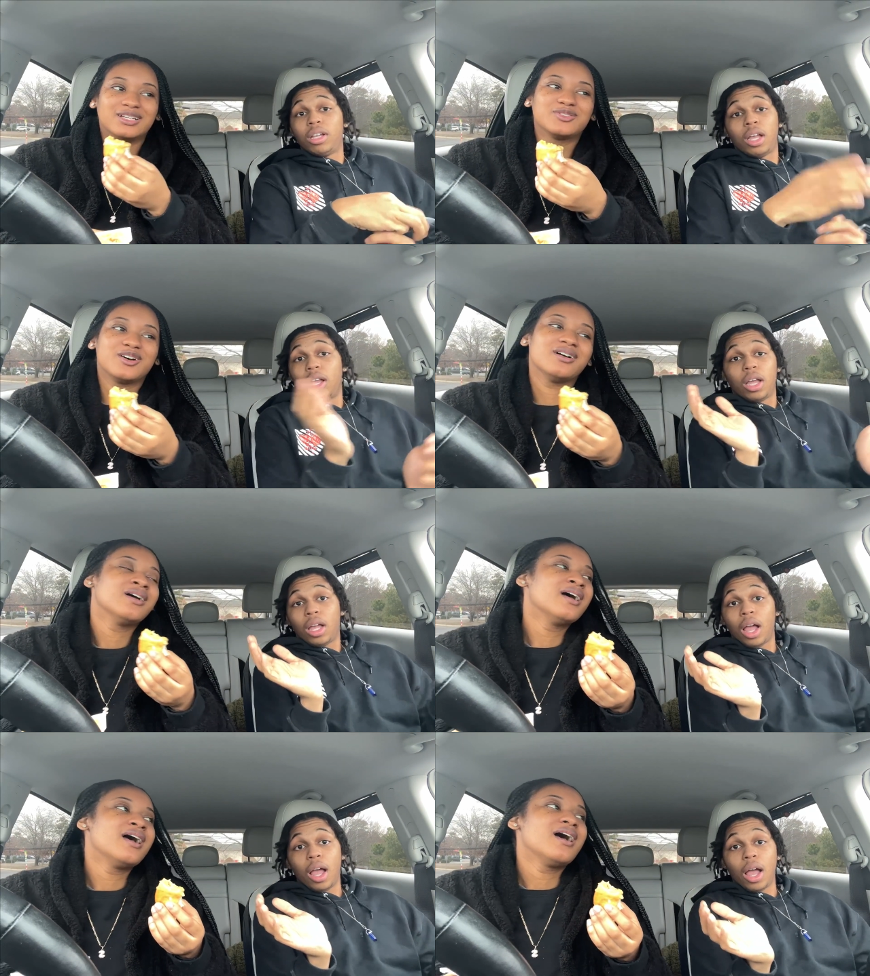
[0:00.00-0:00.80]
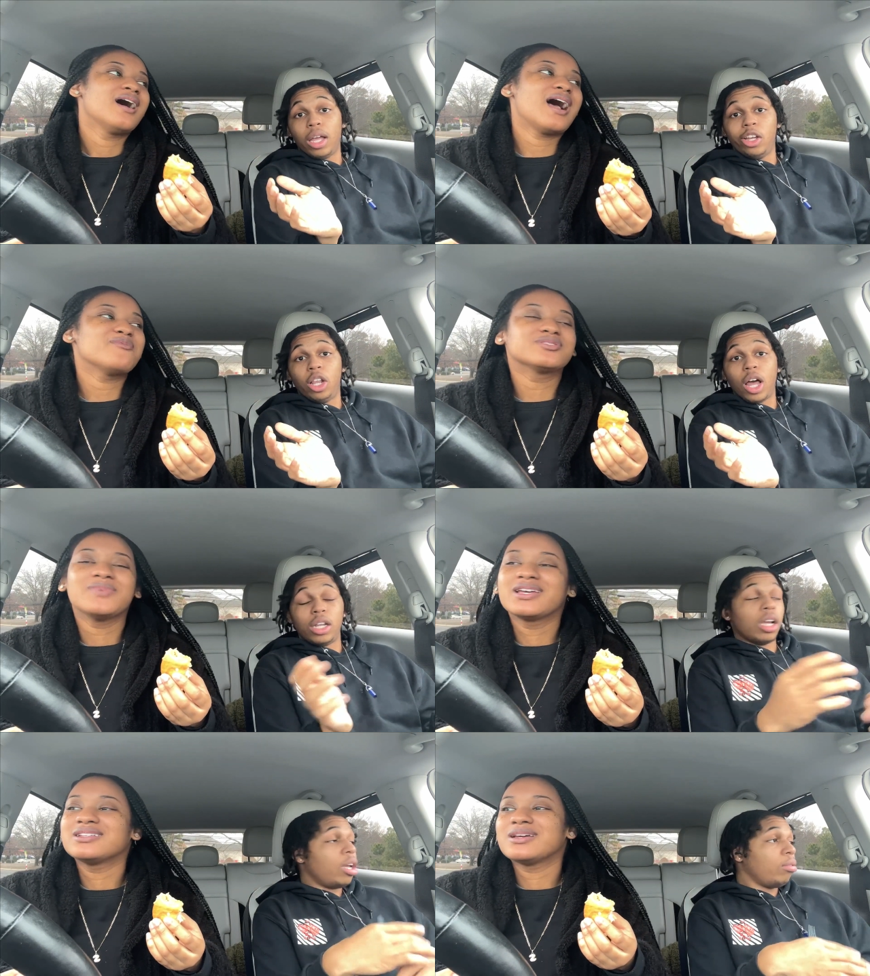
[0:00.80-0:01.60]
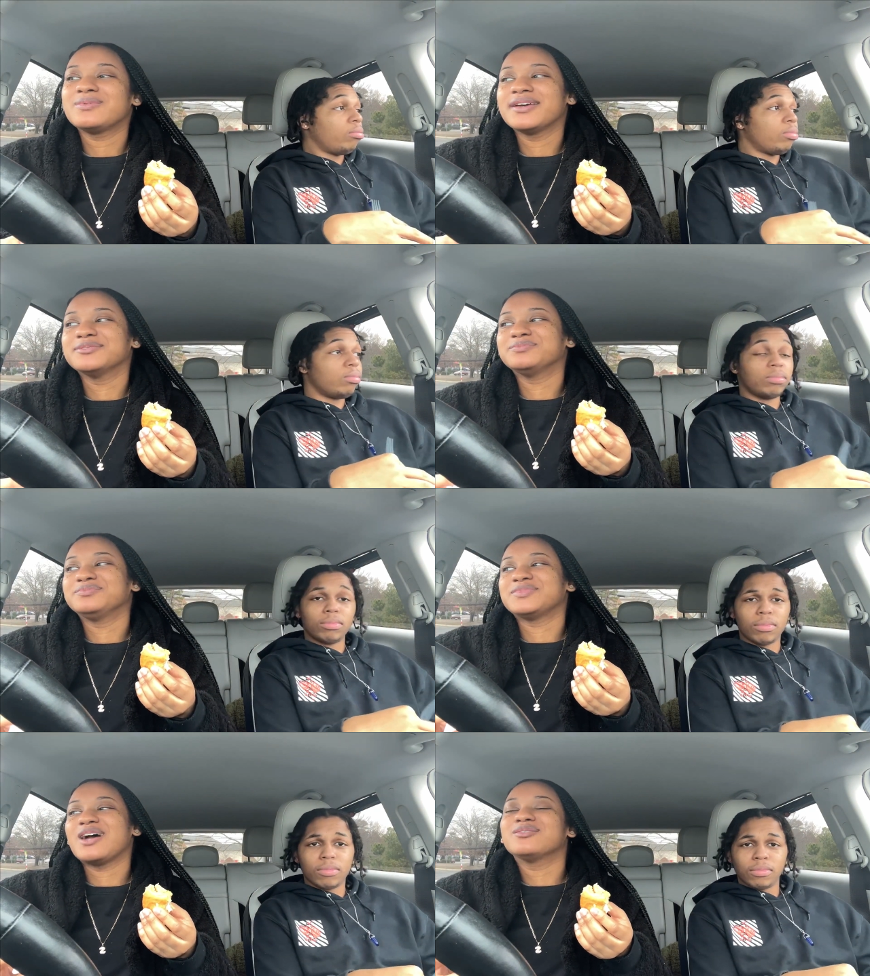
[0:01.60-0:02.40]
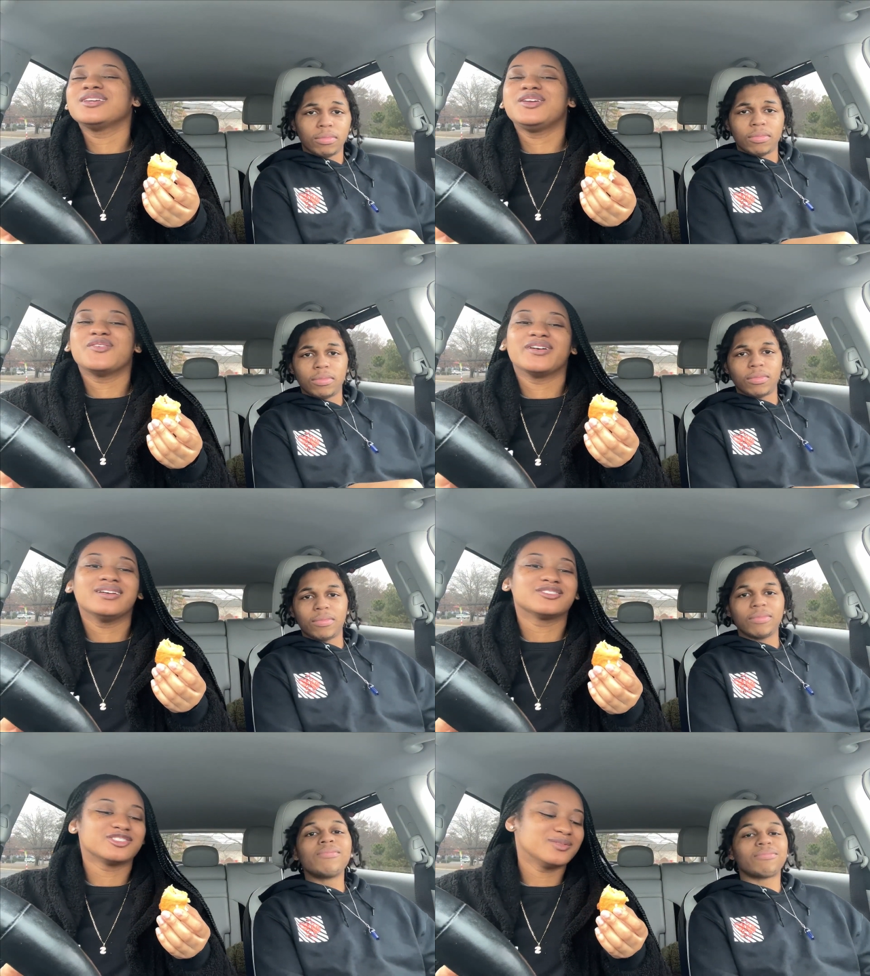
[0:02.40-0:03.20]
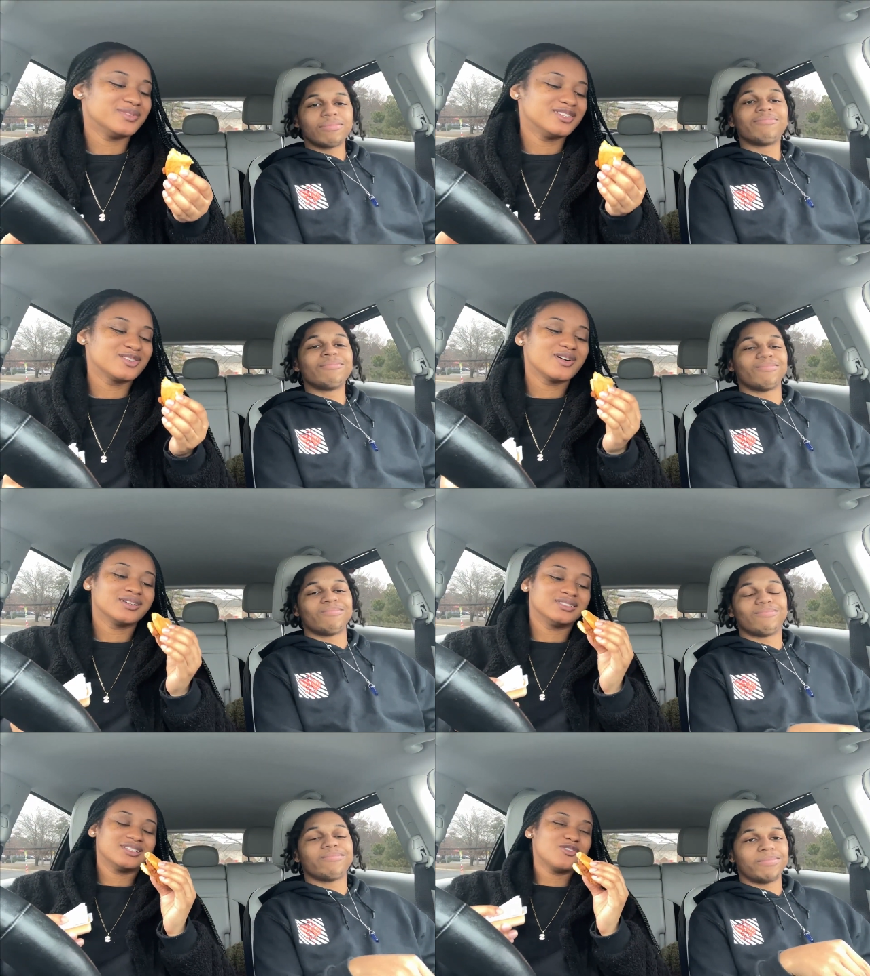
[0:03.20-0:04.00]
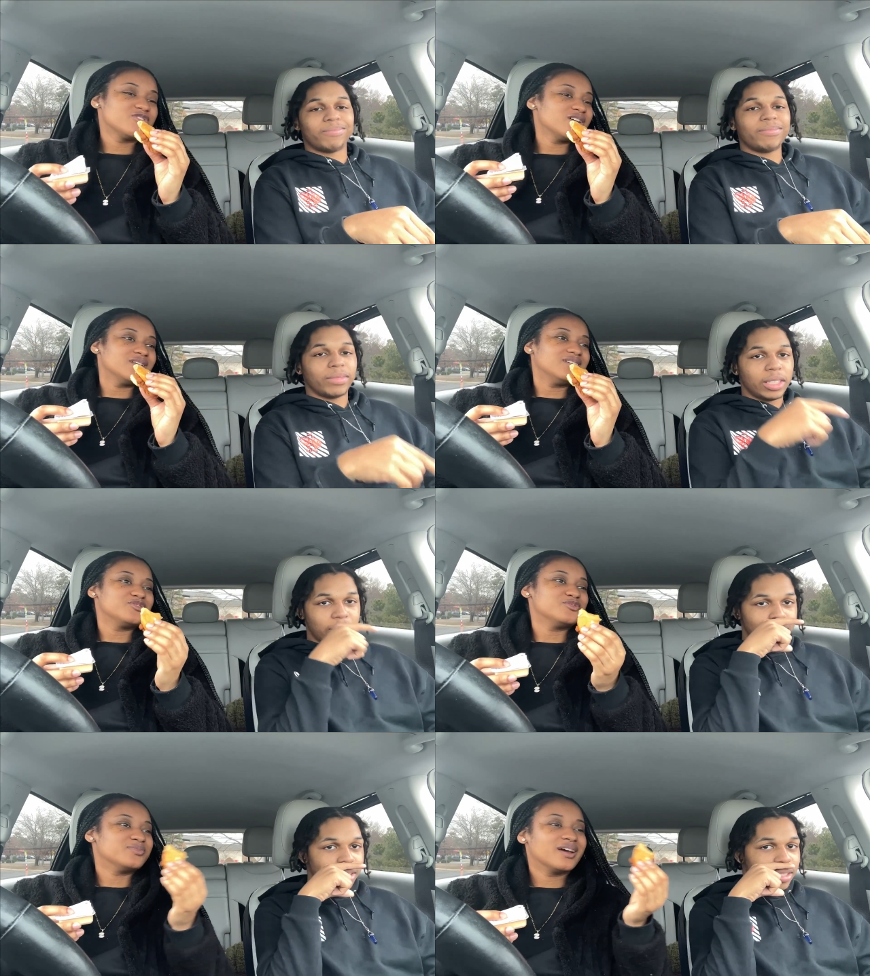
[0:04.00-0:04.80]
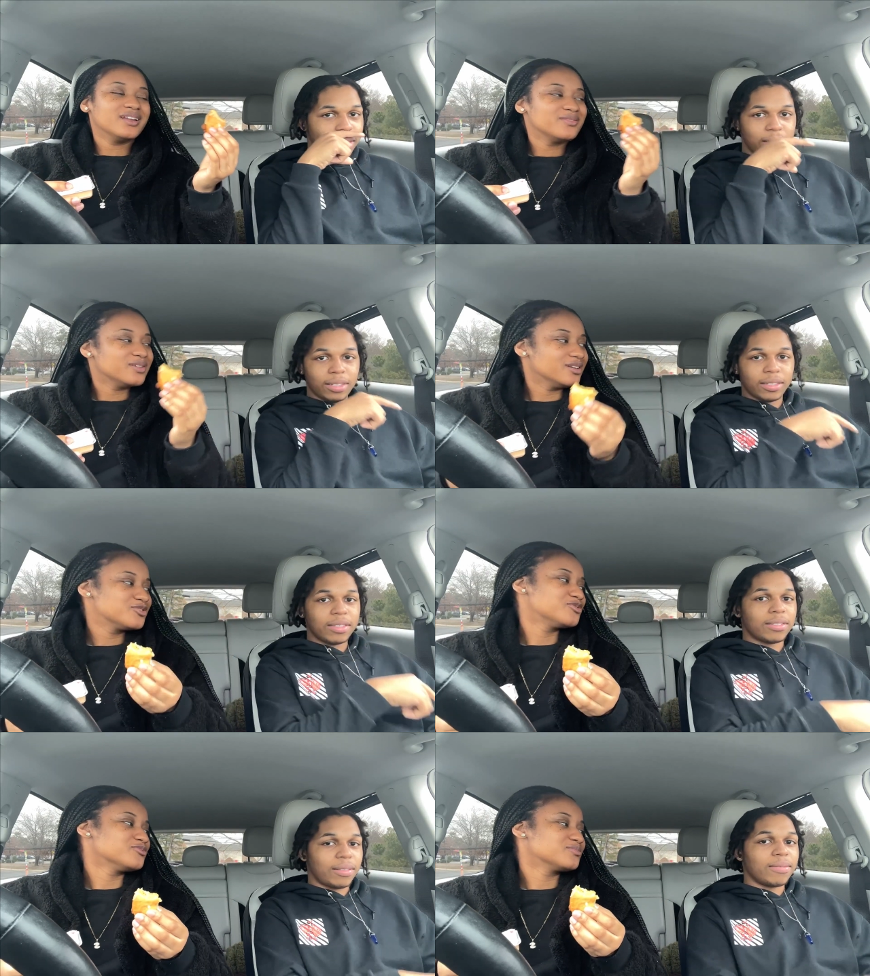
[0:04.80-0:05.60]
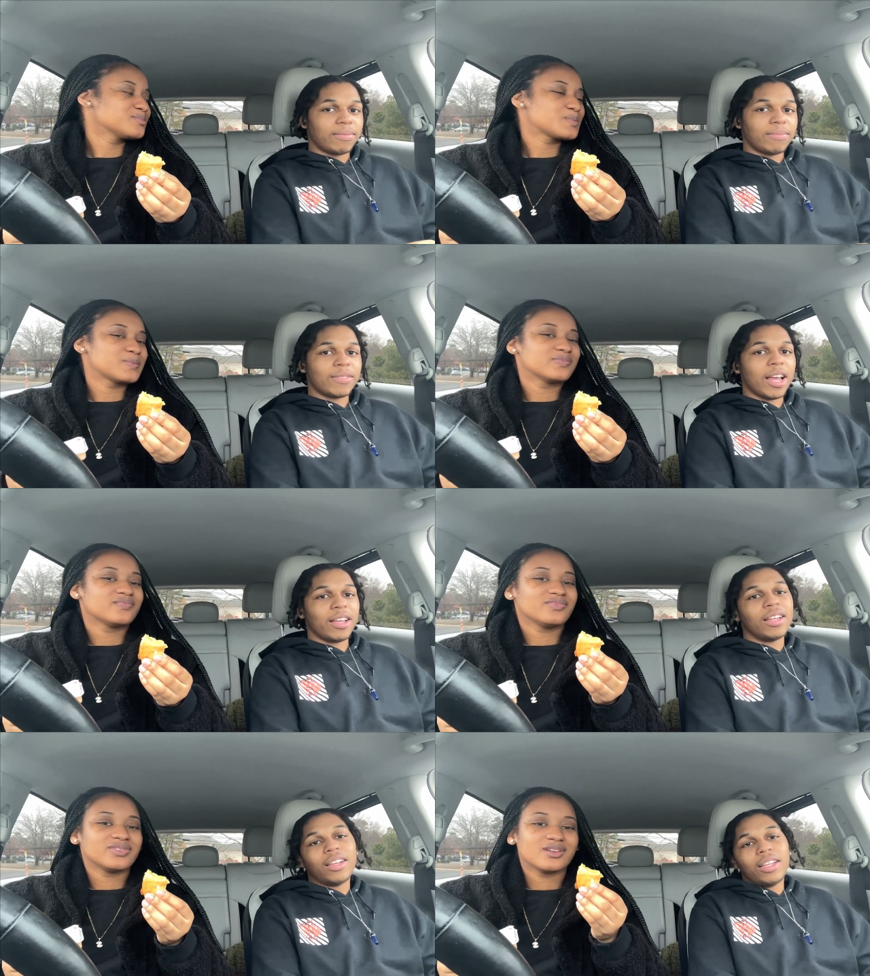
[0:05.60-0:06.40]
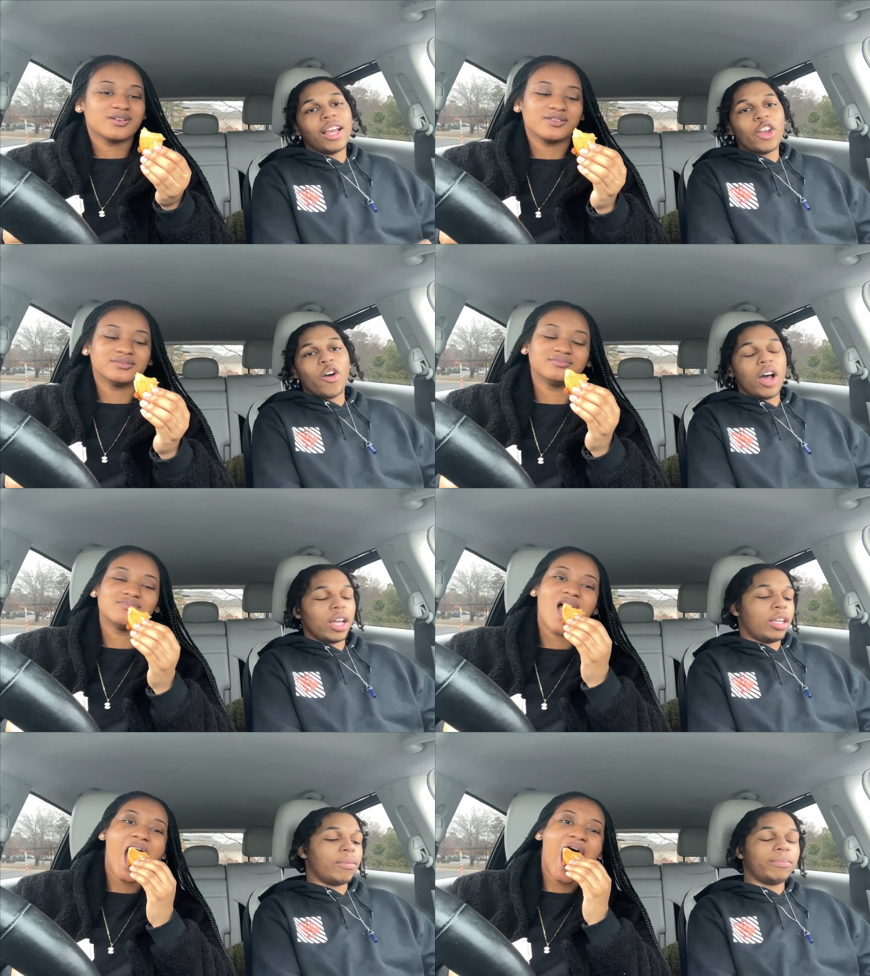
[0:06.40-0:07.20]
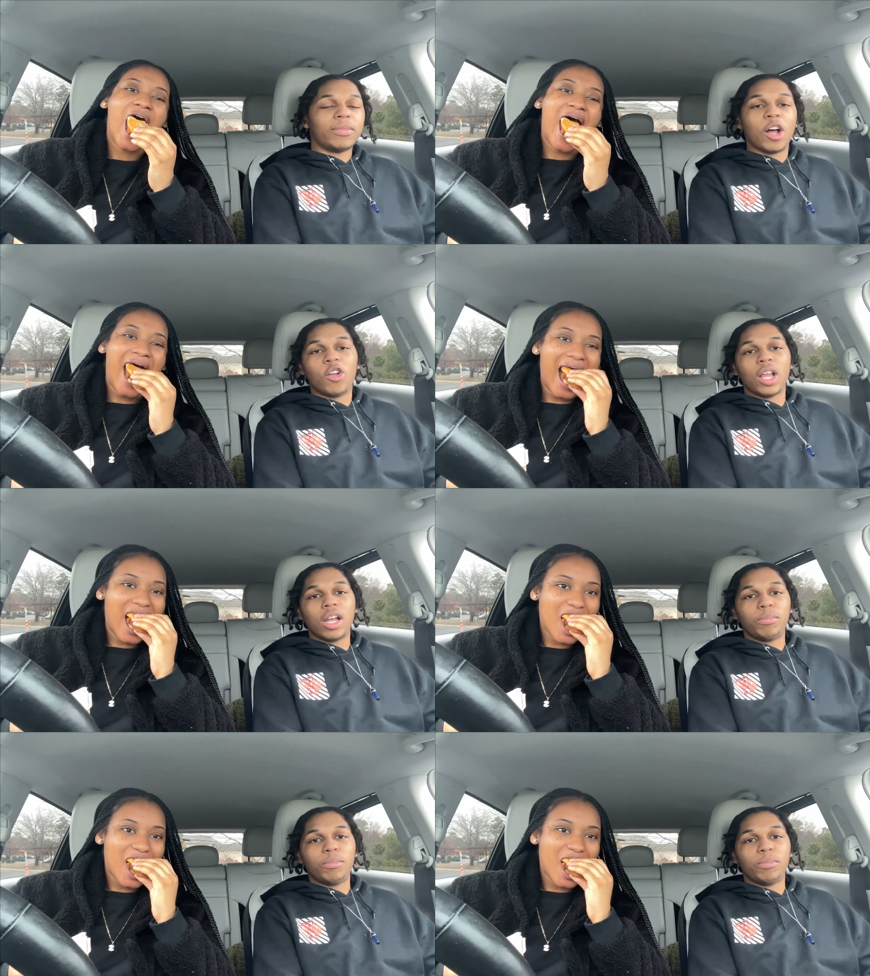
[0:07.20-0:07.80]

Speaker 1: I thought I, I was making us. I'm like, hmm. I don't think he gonna answer some of these questions. I was trying to get you, but I didn't even get you.
Speaker 2: Yeah, yeah, I know how I am. I don't lie to